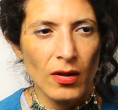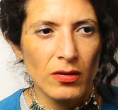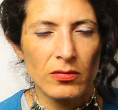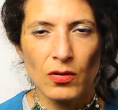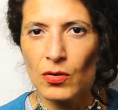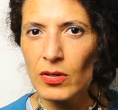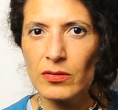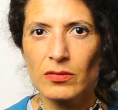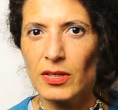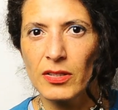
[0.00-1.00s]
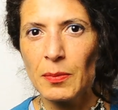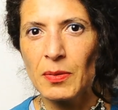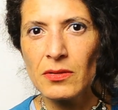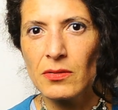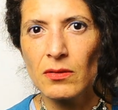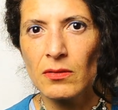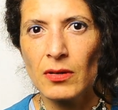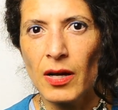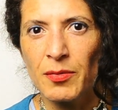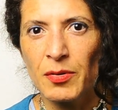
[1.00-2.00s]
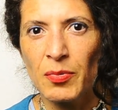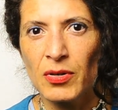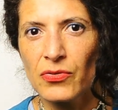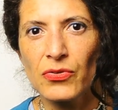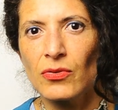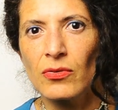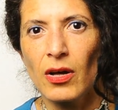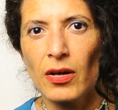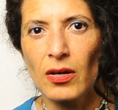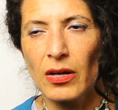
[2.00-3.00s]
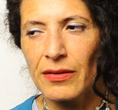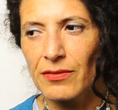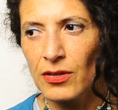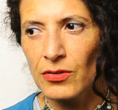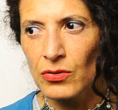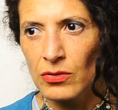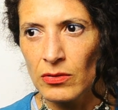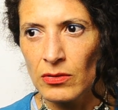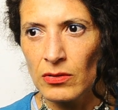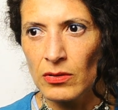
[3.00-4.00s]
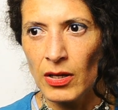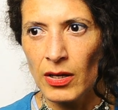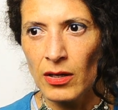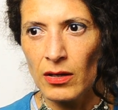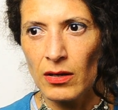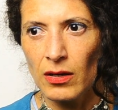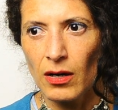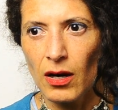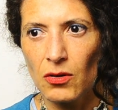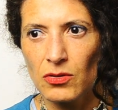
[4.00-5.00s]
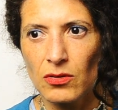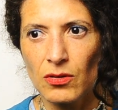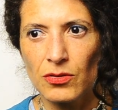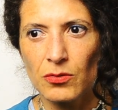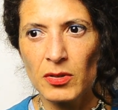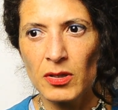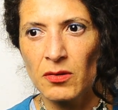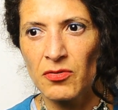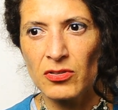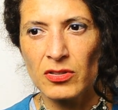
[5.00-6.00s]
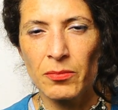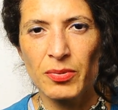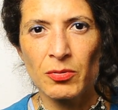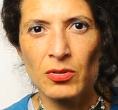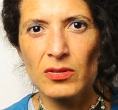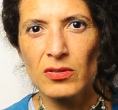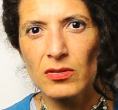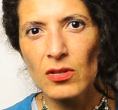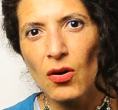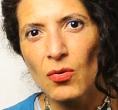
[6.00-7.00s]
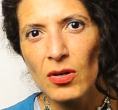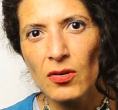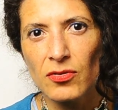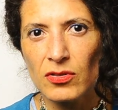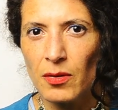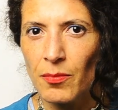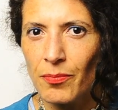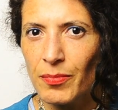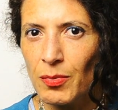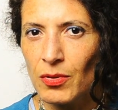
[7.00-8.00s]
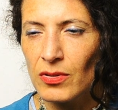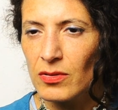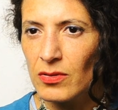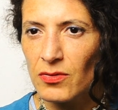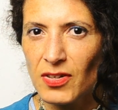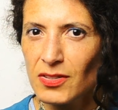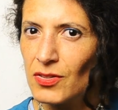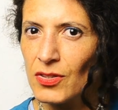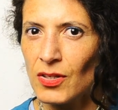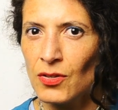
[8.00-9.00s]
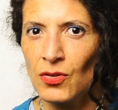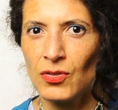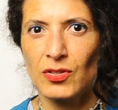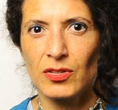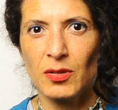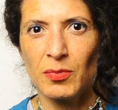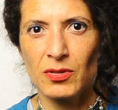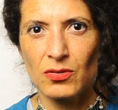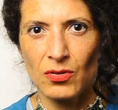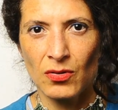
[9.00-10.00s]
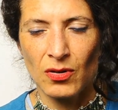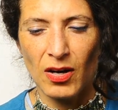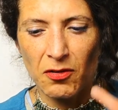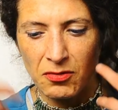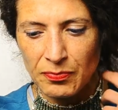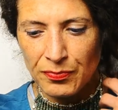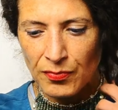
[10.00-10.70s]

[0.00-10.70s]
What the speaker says: So it depends on every person. I can't tell you how it's going to be. For some people it's slower, for some people it's faster than others. It depends on how